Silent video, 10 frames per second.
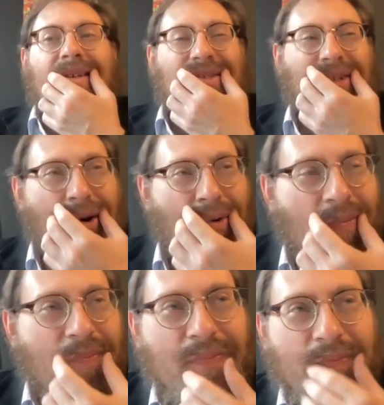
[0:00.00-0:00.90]

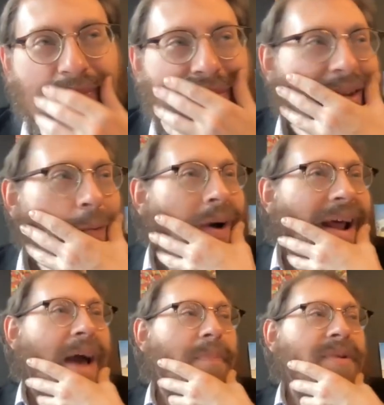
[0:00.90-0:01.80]
So, what
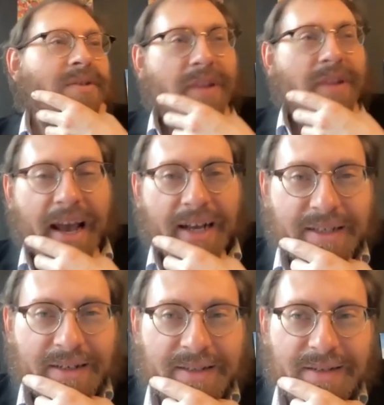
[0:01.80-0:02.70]
happens with the
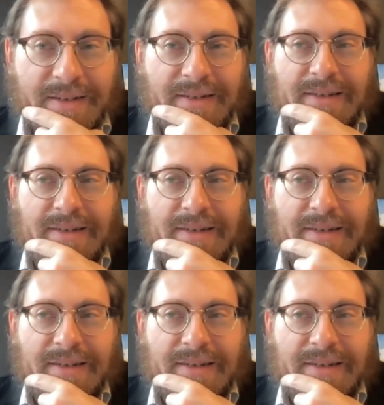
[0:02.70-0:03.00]
Exodus?